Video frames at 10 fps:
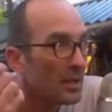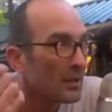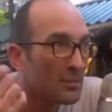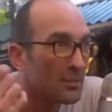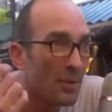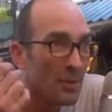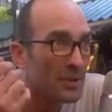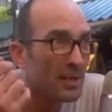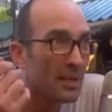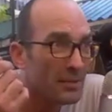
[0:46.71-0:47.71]
there's
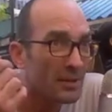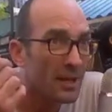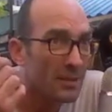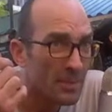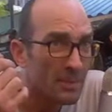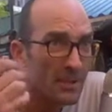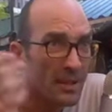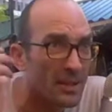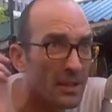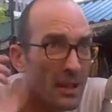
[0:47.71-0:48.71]
probably a hell of a lot of people
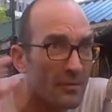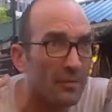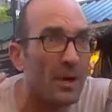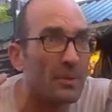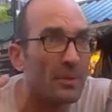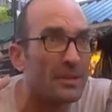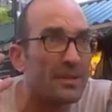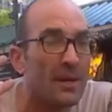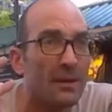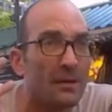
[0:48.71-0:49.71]
that love about
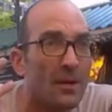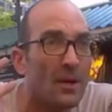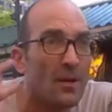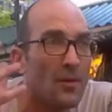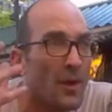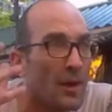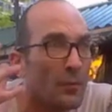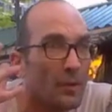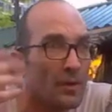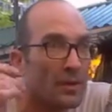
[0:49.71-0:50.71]
Midtown.
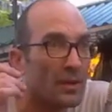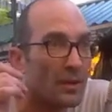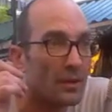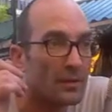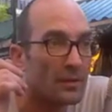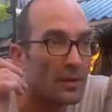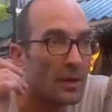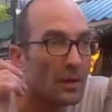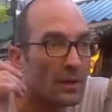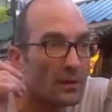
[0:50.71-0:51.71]
And what's going to
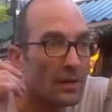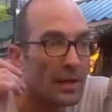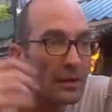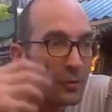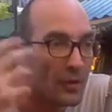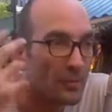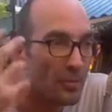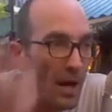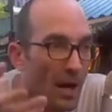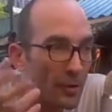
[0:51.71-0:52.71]
interest
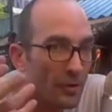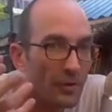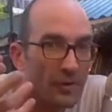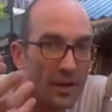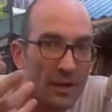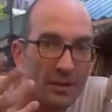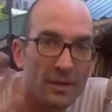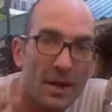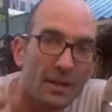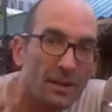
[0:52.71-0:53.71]
buyers and the
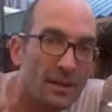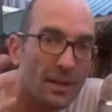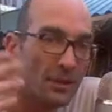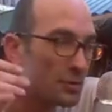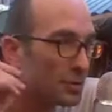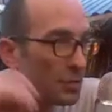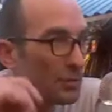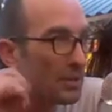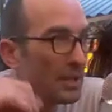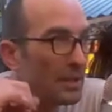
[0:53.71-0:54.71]
content that you
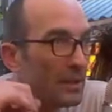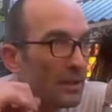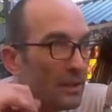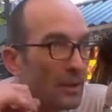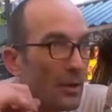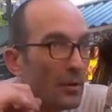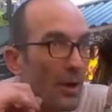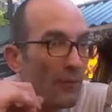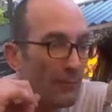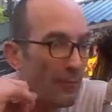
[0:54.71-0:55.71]
should be, you know,
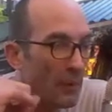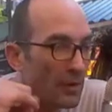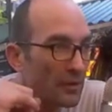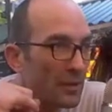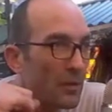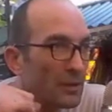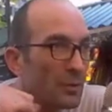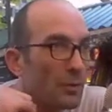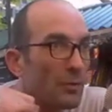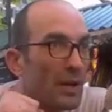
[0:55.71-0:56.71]
focusing on
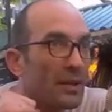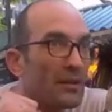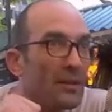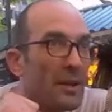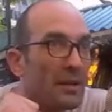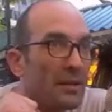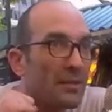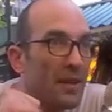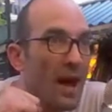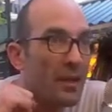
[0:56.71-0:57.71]
to a great extent is
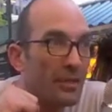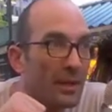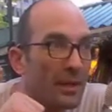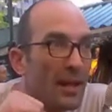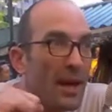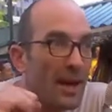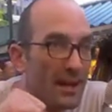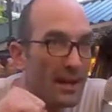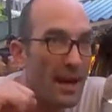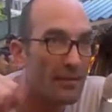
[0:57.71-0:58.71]
not the, hey,
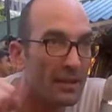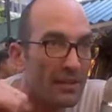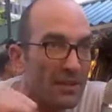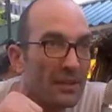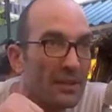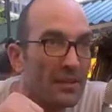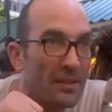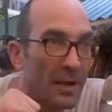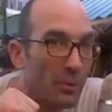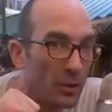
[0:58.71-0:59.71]
I have a listing in this
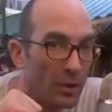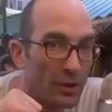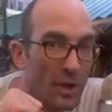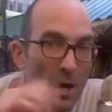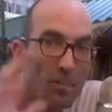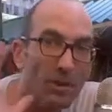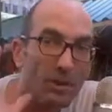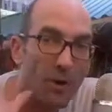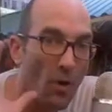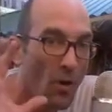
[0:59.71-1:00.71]
neighborhood, but
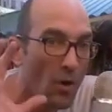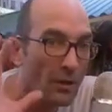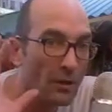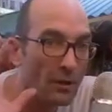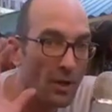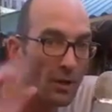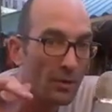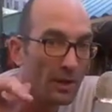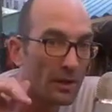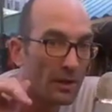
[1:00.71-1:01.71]
an
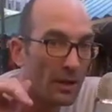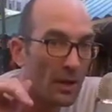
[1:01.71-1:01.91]
ongoing